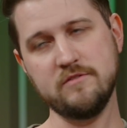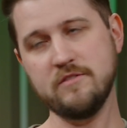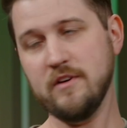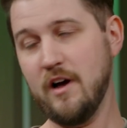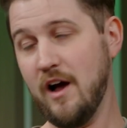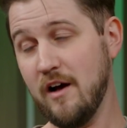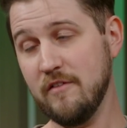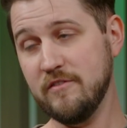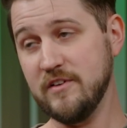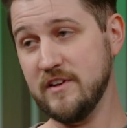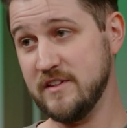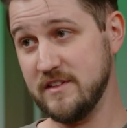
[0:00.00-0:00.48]

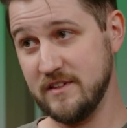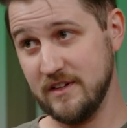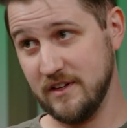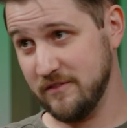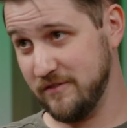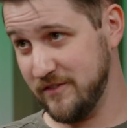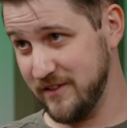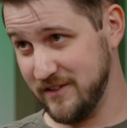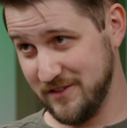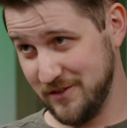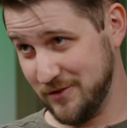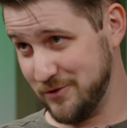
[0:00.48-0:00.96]
Obviously, if
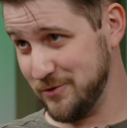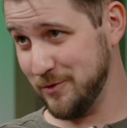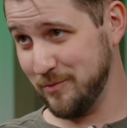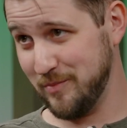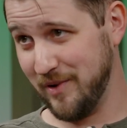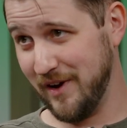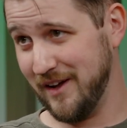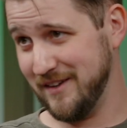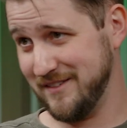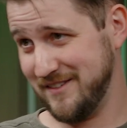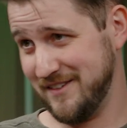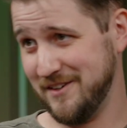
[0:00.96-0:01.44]
it's a true
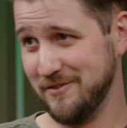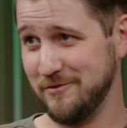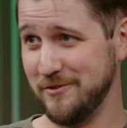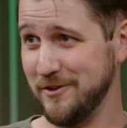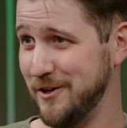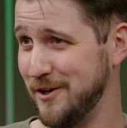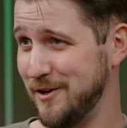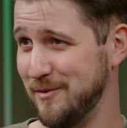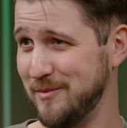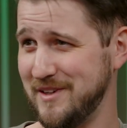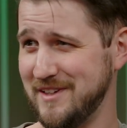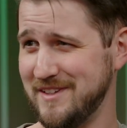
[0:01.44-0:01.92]
positive, you're going
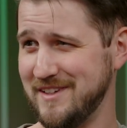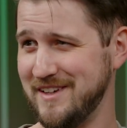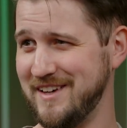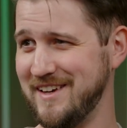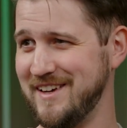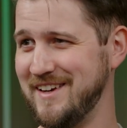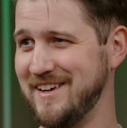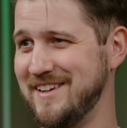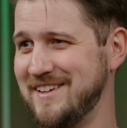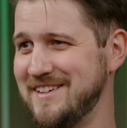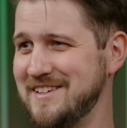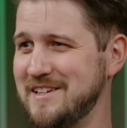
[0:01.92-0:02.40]
to be
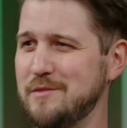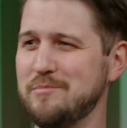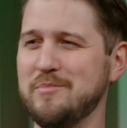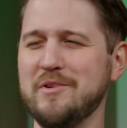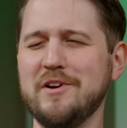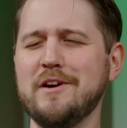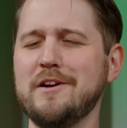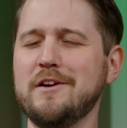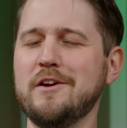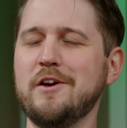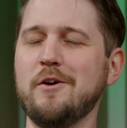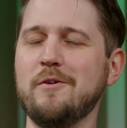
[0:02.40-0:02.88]
digging in deeper
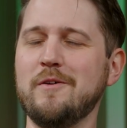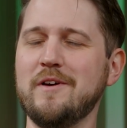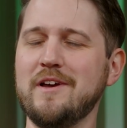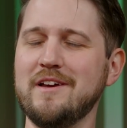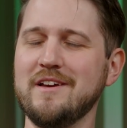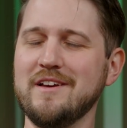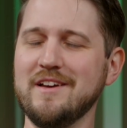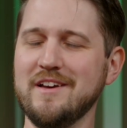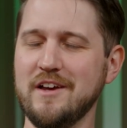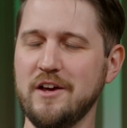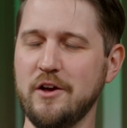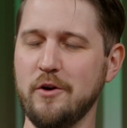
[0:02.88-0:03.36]
and
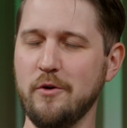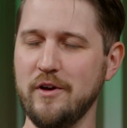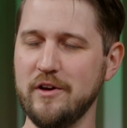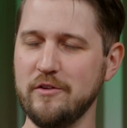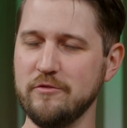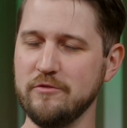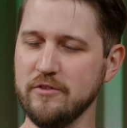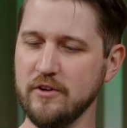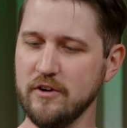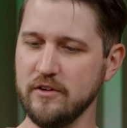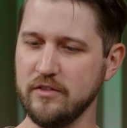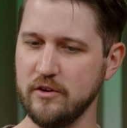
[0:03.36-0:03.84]
going
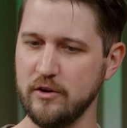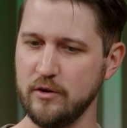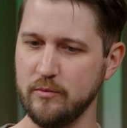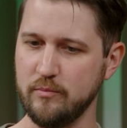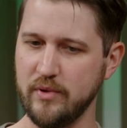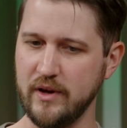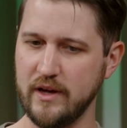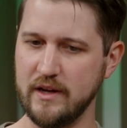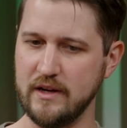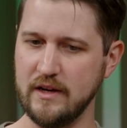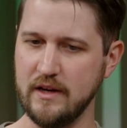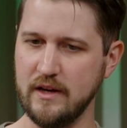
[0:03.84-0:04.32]
further.
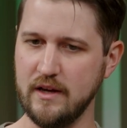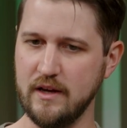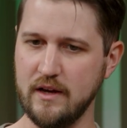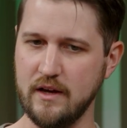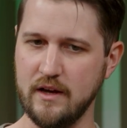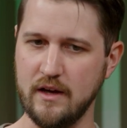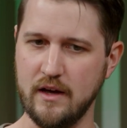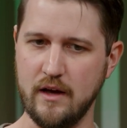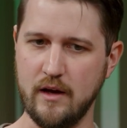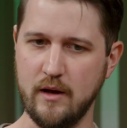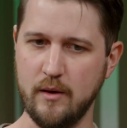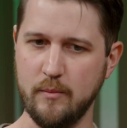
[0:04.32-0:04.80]
But
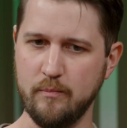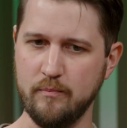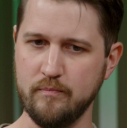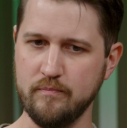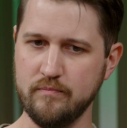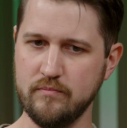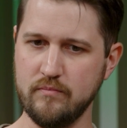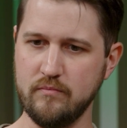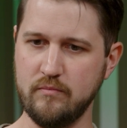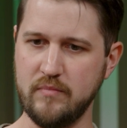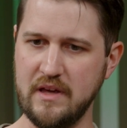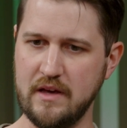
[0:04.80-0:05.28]

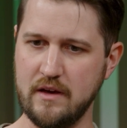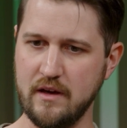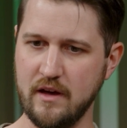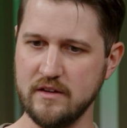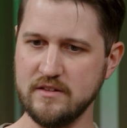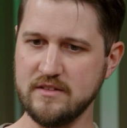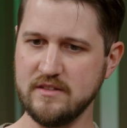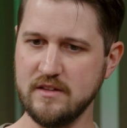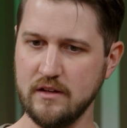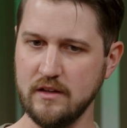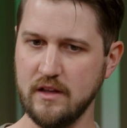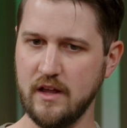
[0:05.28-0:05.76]
because
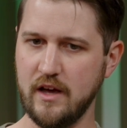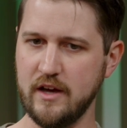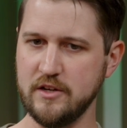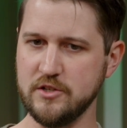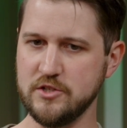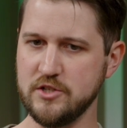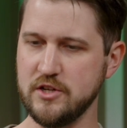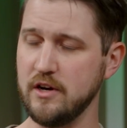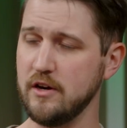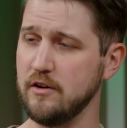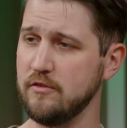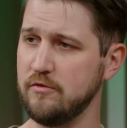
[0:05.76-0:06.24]
the lion's
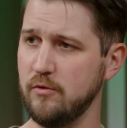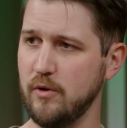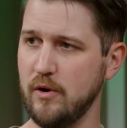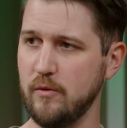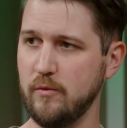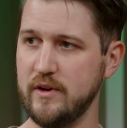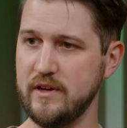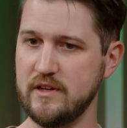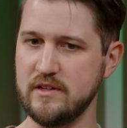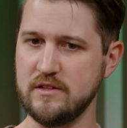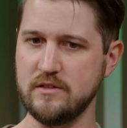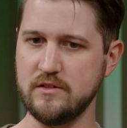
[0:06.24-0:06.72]
share of what
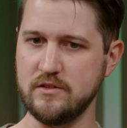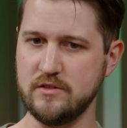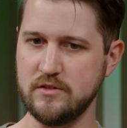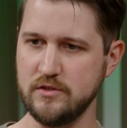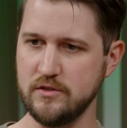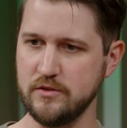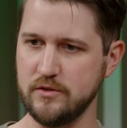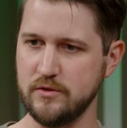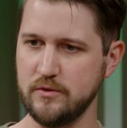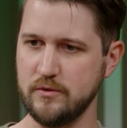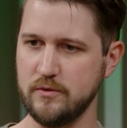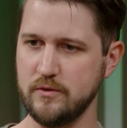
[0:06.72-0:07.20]
we
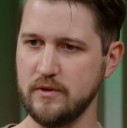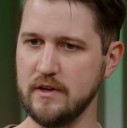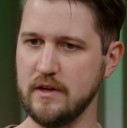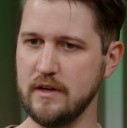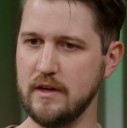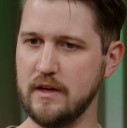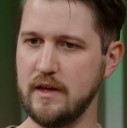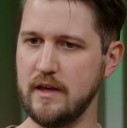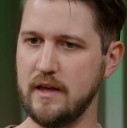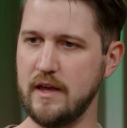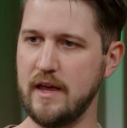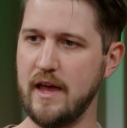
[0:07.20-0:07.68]
do
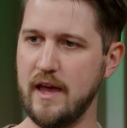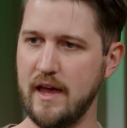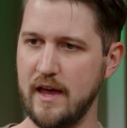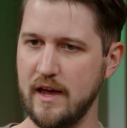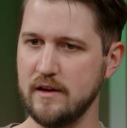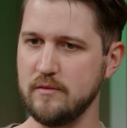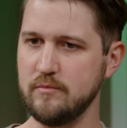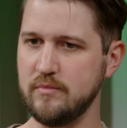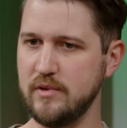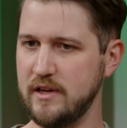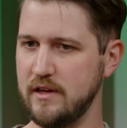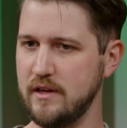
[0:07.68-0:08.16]
can
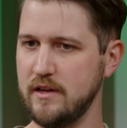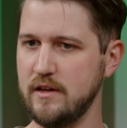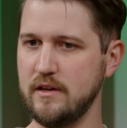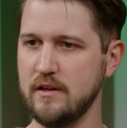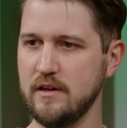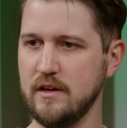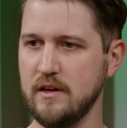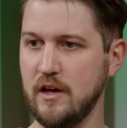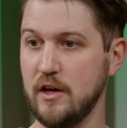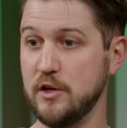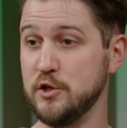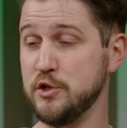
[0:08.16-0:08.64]
be
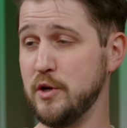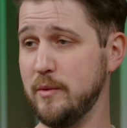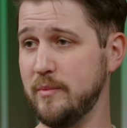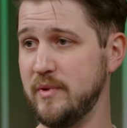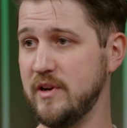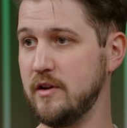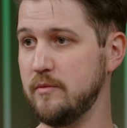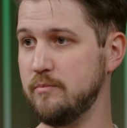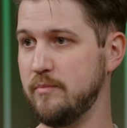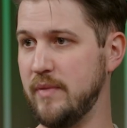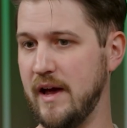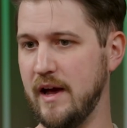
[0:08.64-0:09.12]

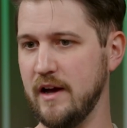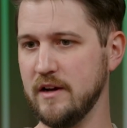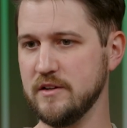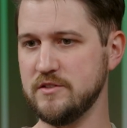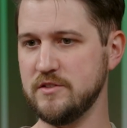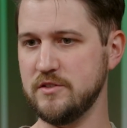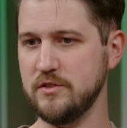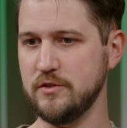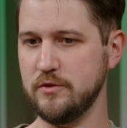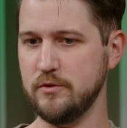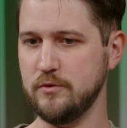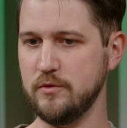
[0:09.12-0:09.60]
attributed back
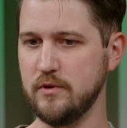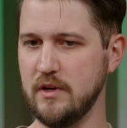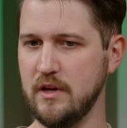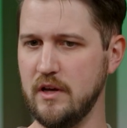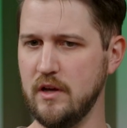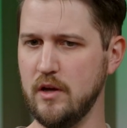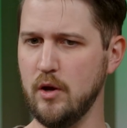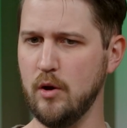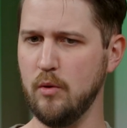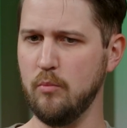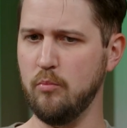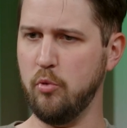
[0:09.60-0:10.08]
to
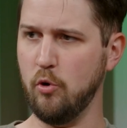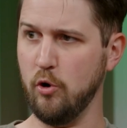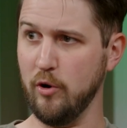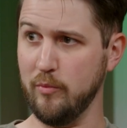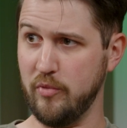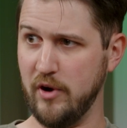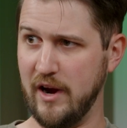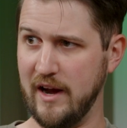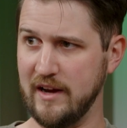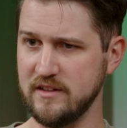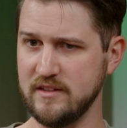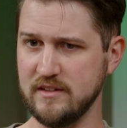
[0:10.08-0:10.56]
poor
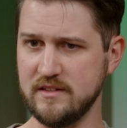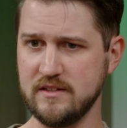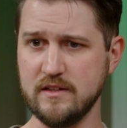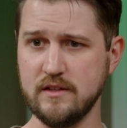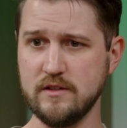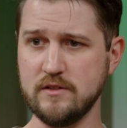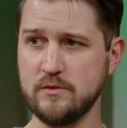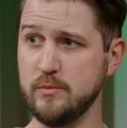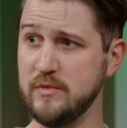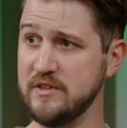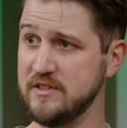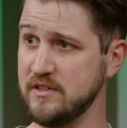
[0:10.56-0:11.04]

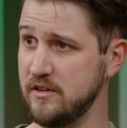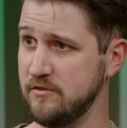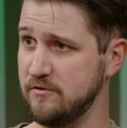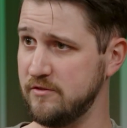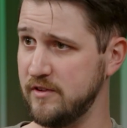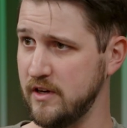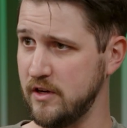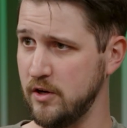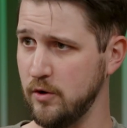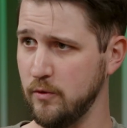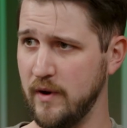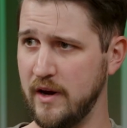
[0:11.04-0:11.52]
practices,
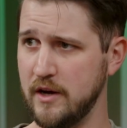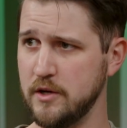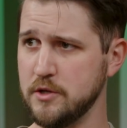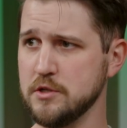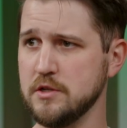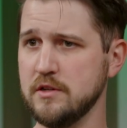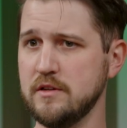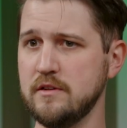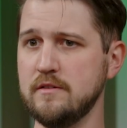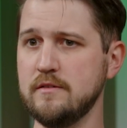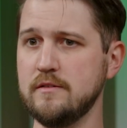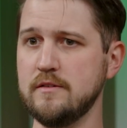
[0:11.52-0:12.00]

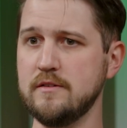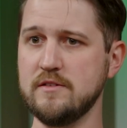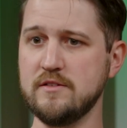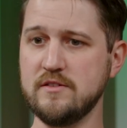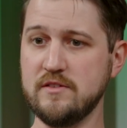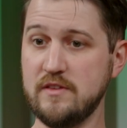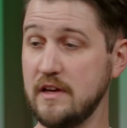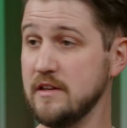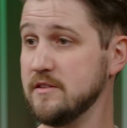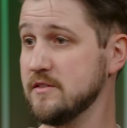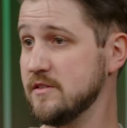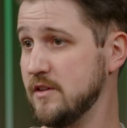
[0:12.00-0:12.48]
misconfigurations,
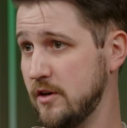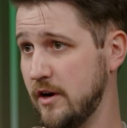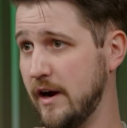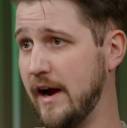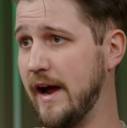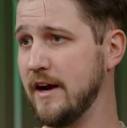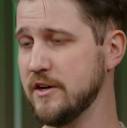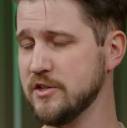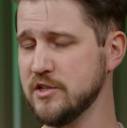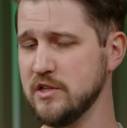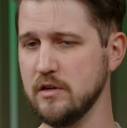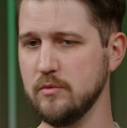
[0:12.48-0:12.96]
things that are
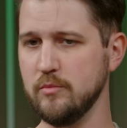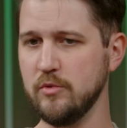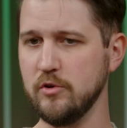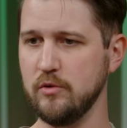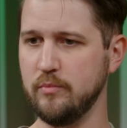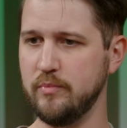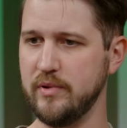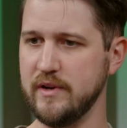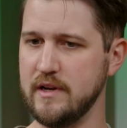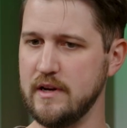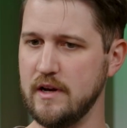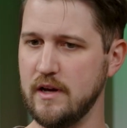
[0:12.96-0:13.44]
actionable
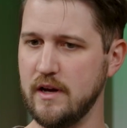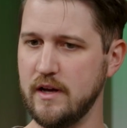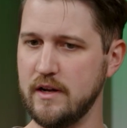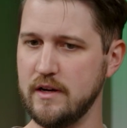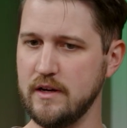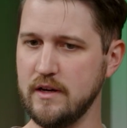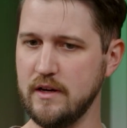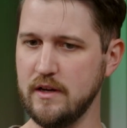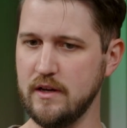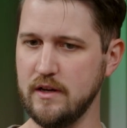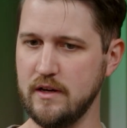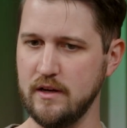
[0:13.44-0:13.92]
but not
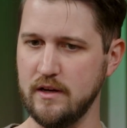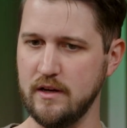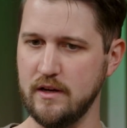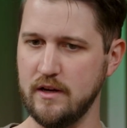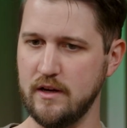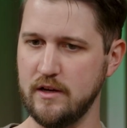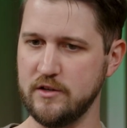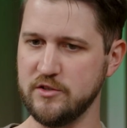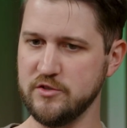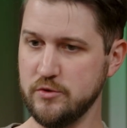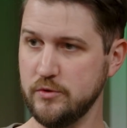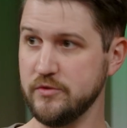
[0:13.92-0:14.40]

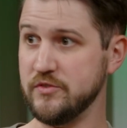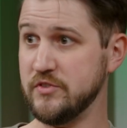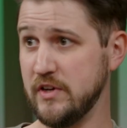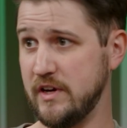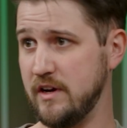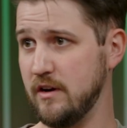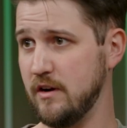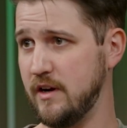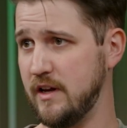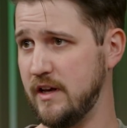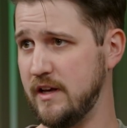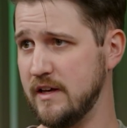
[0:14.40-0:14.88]
true
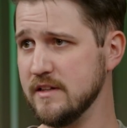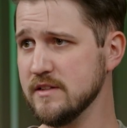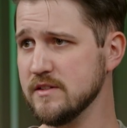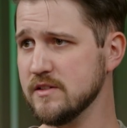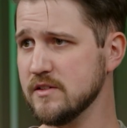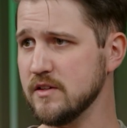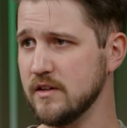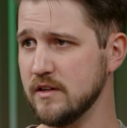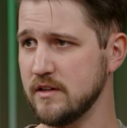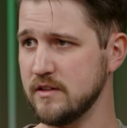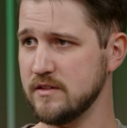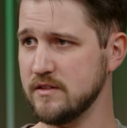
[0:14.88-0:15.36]
security
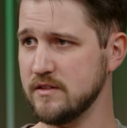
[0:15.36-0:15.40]
incidents.